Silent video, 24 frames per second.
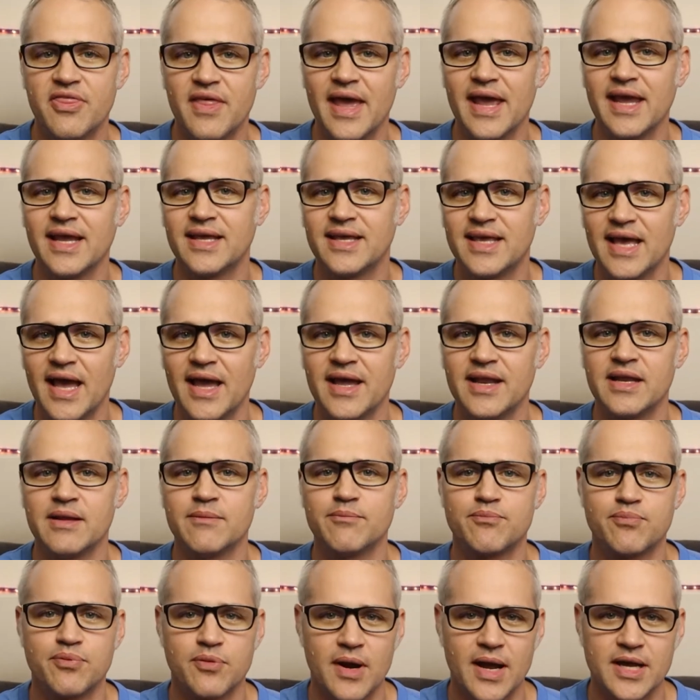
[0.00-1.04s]
they get the
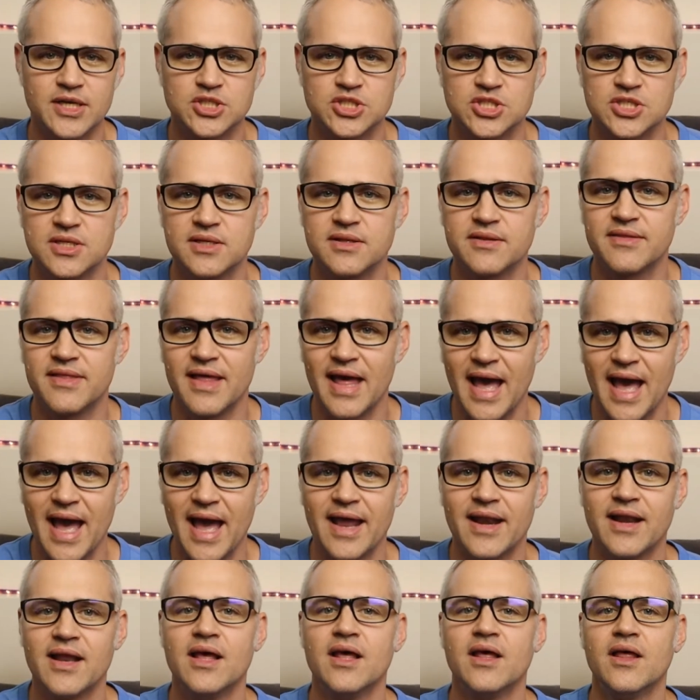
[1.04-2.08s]
impression
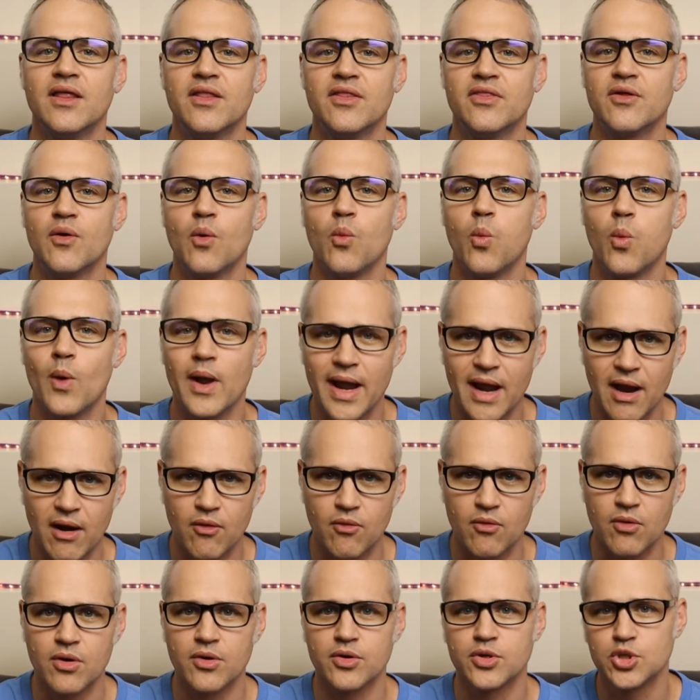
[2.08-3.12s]
that the
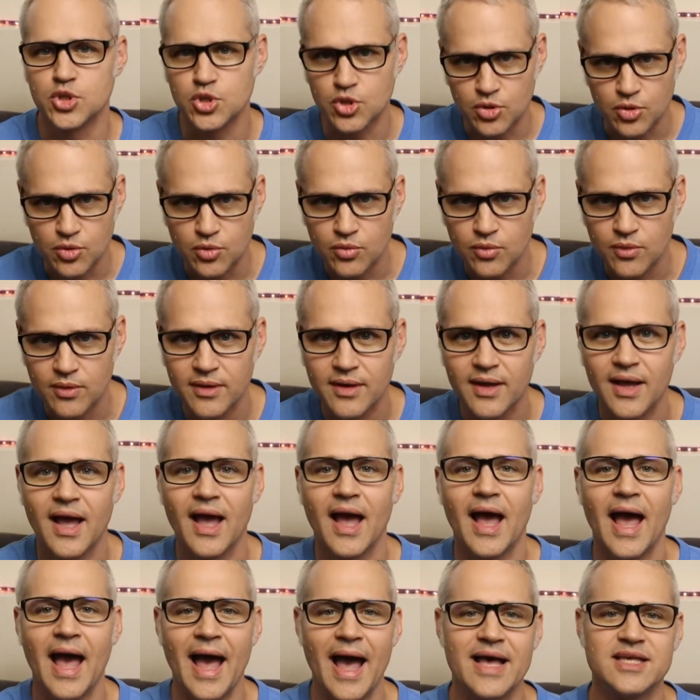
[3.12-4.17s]
wearer, you,
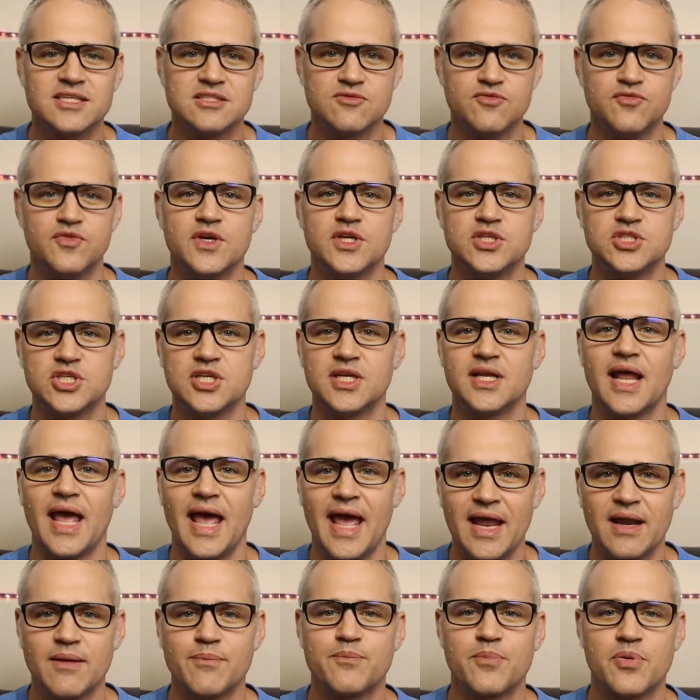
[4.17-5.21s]
has vision
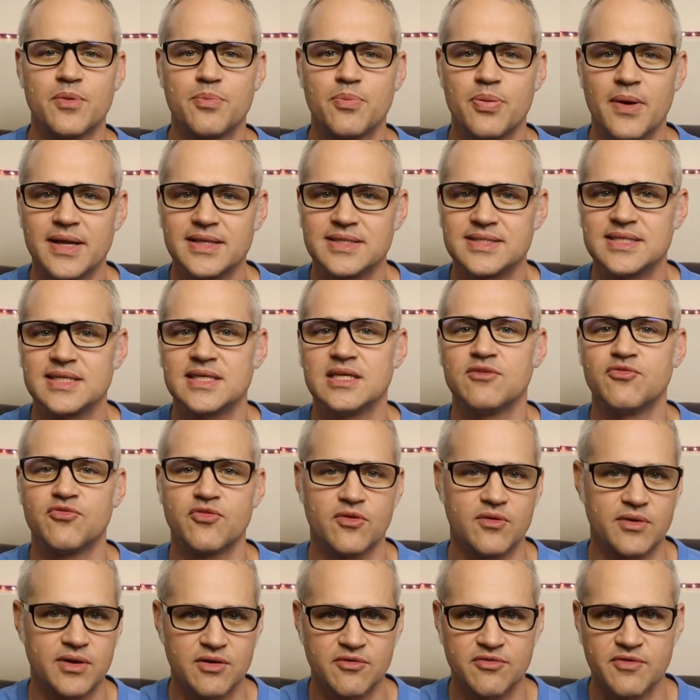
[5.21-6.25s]
and propensity
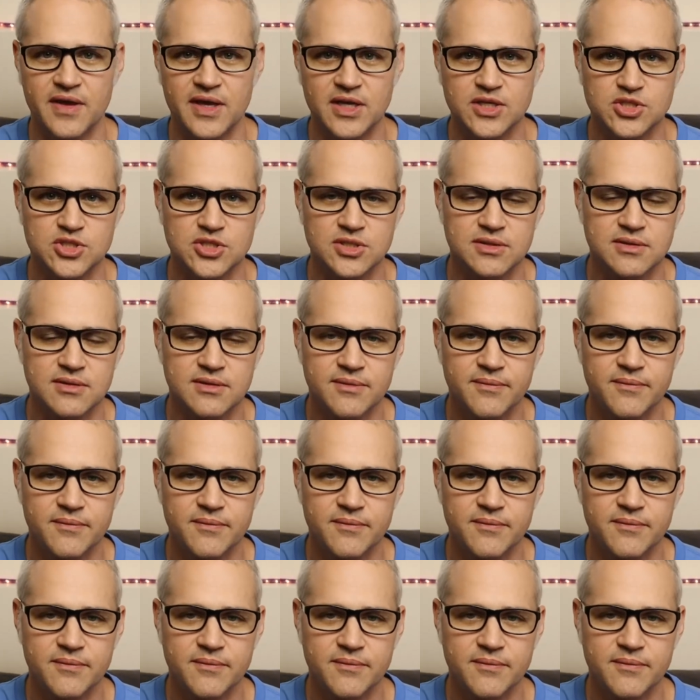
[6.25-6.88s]
for innovation.